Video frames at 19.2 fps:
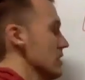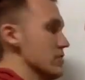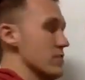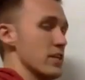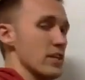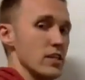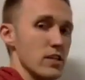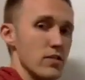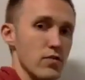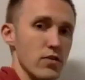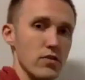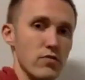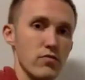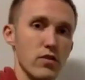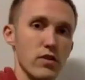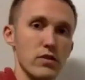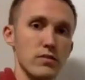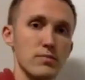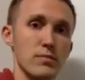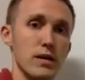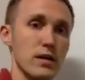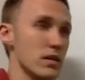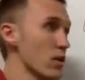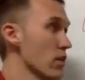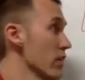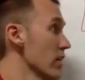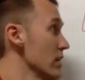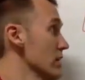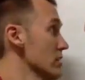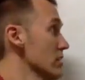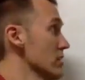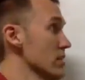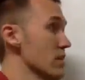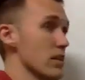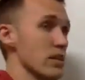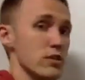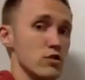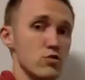is very different from the model
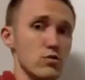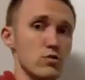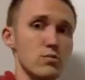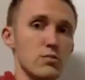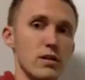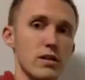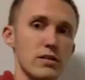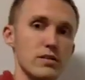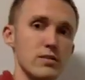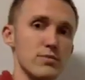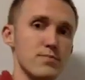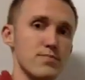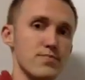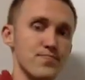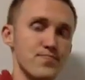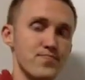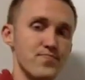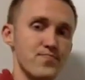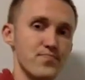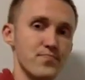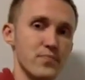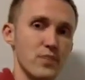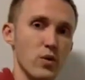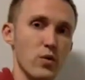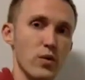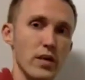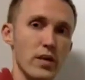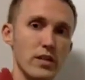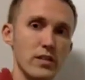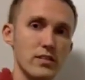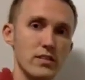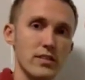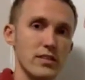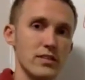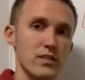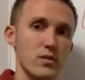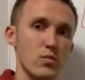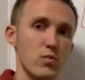that's the true model. Okay, so
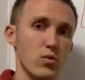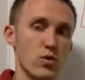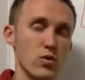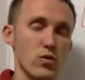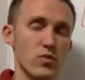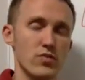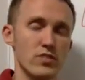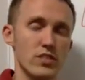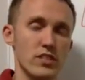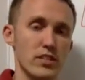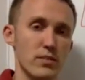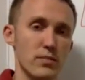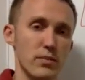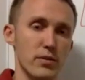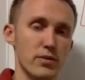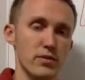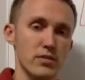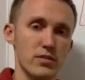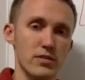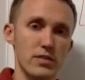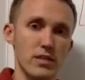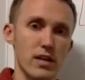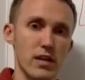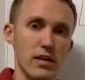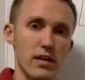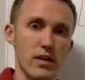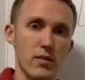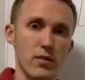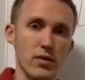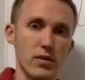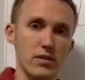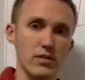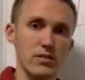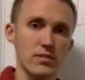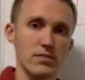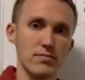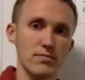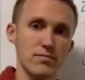we'll go over to the computer and see how that
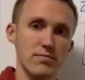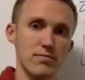works.